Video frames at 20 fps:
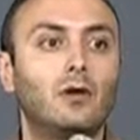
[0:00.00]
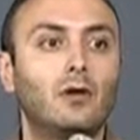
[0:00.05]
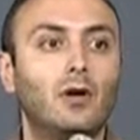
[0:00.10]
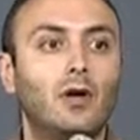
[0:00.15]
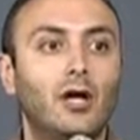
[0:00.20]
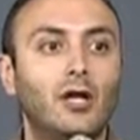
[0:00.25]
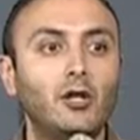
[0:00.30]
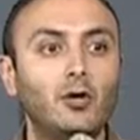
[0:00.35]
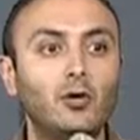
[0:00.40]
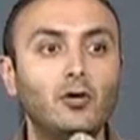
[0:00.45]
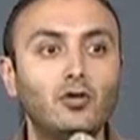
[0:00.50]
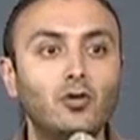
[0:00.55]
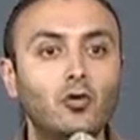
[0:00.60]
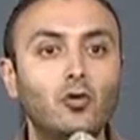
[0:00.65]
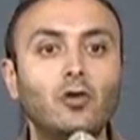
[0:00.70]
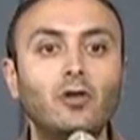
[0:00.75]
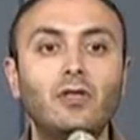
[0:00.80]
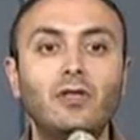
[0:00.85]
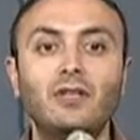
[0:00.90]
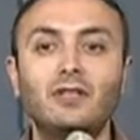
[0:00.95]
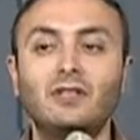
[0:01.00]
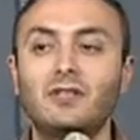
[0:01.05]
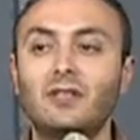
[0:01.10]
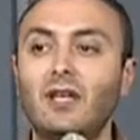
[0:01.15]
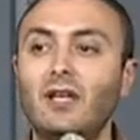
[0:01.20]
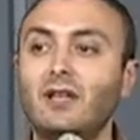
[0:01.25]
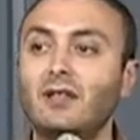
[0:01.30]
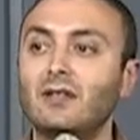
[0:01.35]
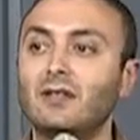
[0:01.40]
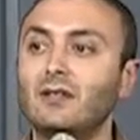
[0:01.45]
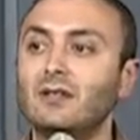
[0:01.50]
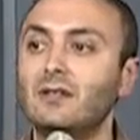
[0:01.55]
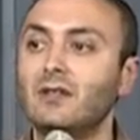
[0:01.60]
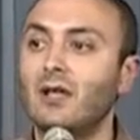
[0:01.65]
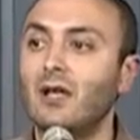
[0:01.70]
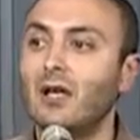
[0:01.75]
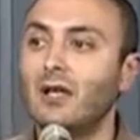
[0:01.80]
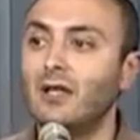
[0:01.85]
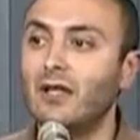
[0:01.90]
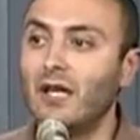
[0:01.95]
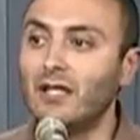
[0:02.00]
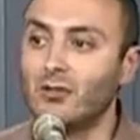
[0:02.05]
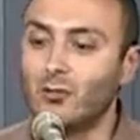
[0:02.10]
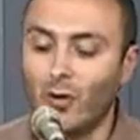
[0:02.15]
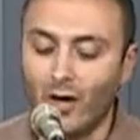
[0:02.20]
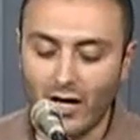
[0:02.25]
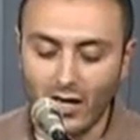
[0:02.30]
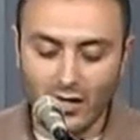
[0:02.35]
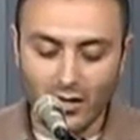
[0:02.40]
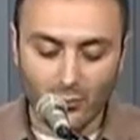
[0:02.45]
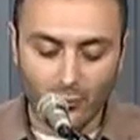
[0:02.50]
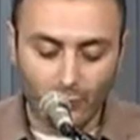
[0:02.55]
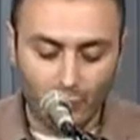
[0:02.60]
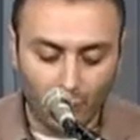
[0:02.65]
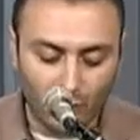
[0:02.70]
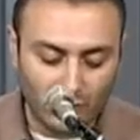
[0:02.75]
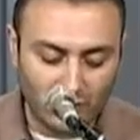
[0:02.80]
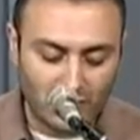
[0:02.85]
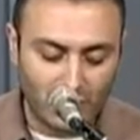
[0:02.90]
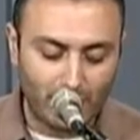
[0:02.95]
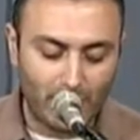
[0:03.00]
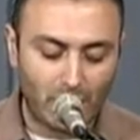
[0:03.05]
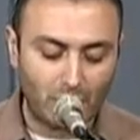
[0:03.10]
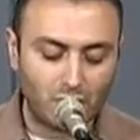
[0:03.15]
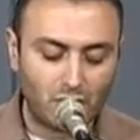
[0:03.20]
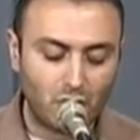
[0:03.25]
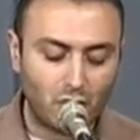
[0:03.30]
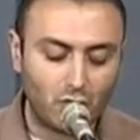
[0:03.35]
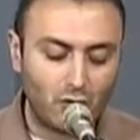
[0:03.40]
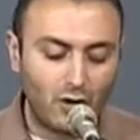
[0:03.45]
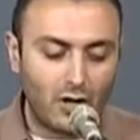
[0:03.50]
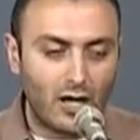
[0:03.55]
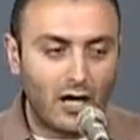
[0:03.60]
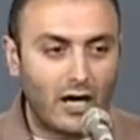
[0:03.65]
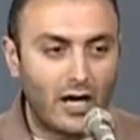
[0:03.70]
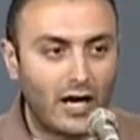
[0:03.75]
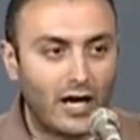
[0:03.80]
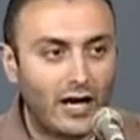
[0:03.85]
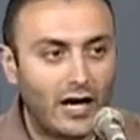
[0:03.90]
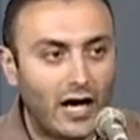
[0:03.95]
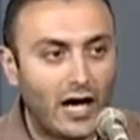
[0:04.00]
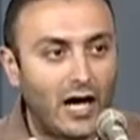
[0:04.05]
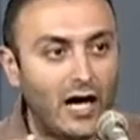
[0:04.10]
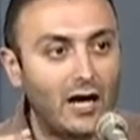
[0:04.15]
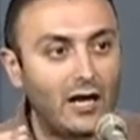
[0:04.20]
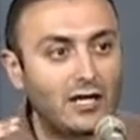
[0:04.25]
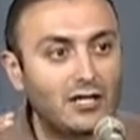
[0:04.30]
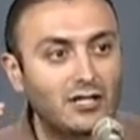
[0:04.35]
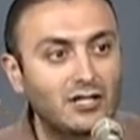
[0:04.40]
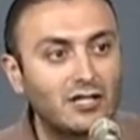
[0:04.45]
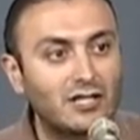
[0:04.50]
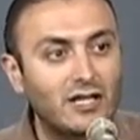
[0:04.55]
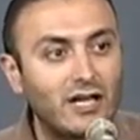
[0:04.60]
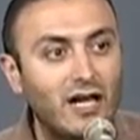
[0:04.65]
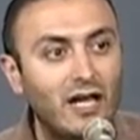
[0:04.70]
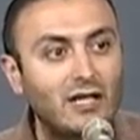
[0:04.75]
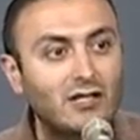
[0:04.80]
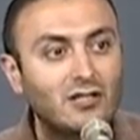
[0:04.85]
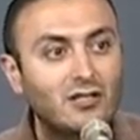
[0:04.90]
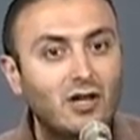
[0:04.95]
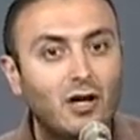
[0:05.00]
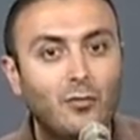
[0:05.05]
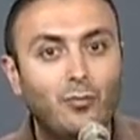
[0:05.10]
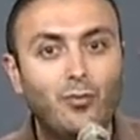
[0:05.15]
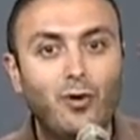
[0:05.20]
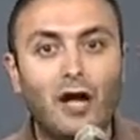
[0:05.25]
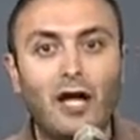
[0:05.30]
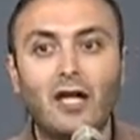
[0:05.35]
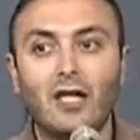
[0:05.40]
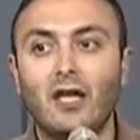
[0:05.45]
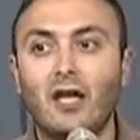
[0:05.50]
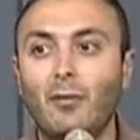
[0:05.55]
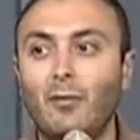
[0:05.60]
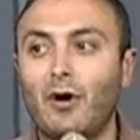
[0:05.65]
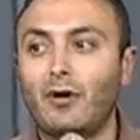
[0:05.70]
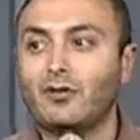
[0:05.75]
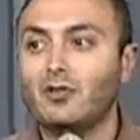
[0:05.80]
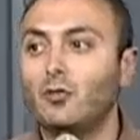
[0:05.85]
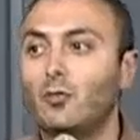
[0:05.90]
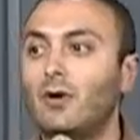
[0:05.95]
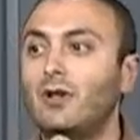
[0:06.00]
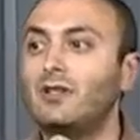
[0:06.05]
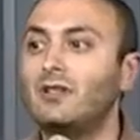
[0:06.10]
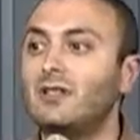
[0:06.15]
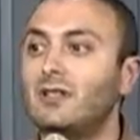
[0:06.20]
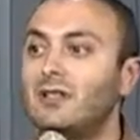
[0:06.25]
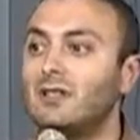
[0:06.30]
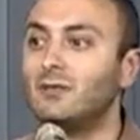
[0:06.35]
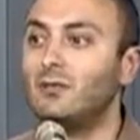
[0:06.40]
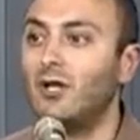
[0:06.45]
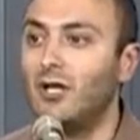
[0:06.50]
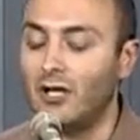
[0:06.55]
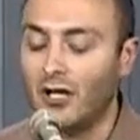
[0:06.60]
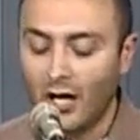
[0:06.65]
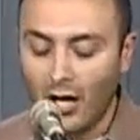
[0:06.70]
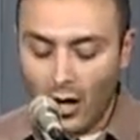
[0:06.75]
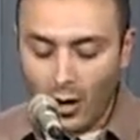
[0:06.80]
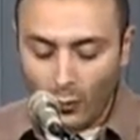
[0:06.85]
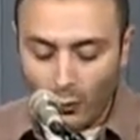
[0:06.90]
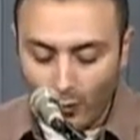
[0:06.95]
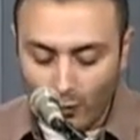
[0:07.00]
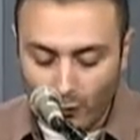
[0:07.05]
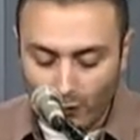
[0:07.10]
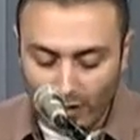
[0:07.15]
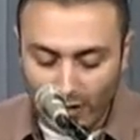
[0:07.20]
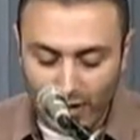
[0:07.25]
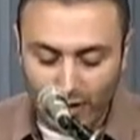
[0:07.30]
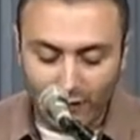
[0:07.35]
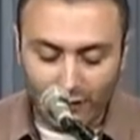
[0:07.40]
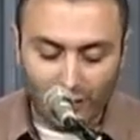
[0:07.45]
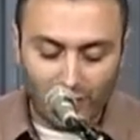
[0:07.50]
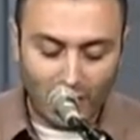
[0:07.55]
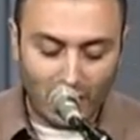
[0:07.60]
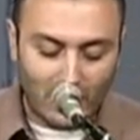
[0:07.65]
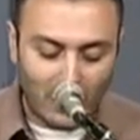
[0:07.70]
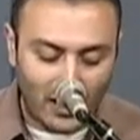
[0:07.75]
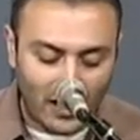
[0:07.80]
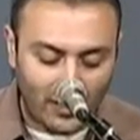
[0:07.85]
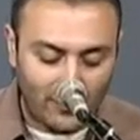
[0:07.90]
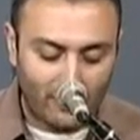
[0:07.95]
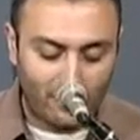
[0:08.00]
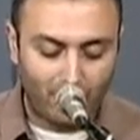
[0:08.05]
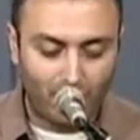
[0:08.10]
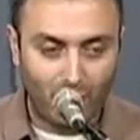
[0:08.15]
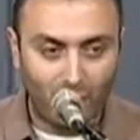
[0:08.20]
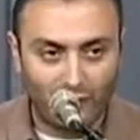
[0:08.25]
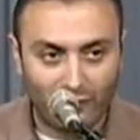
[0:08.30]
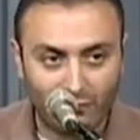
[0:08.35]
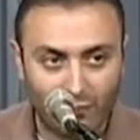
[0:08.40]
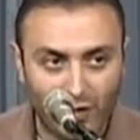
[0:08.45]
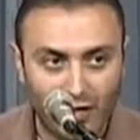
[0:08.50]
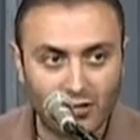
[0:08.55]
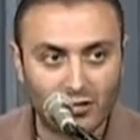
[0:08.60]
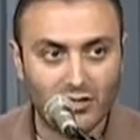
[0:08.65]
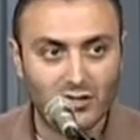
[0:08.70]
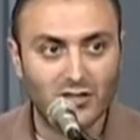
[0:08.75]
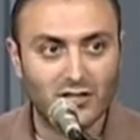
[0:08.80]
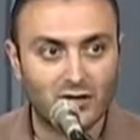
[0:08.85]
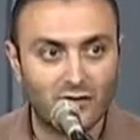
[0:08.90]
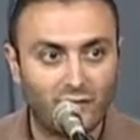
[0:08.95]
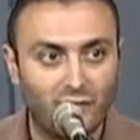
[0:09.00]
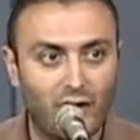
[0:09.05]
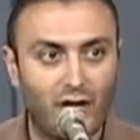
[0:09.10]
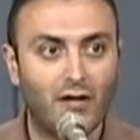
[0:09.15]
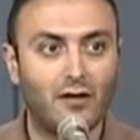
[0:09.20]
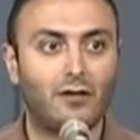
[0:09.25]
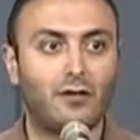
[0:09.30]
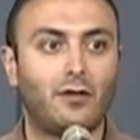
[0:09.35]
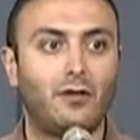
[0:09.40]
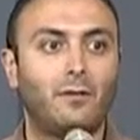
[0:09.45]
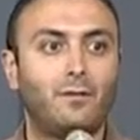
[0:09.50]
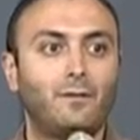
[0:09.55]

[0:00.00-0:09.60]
And you endure these things. That's why I can boast about you, and I just can't stop bragging about you. What does this mean? When we live that life of patience and faith,